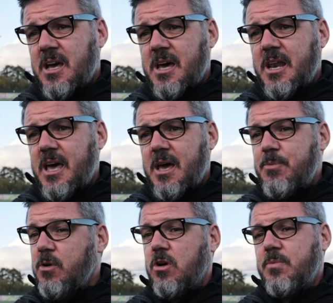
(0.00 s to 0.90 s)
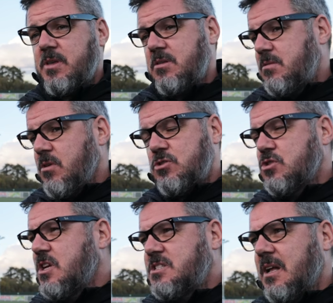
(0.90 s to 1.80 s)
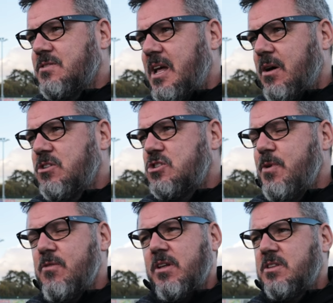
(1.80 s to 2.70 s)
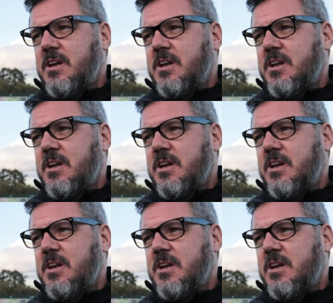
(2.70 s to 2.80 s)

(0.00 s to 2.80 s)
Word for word: And uh, But look, we adjust ourselves down and just move on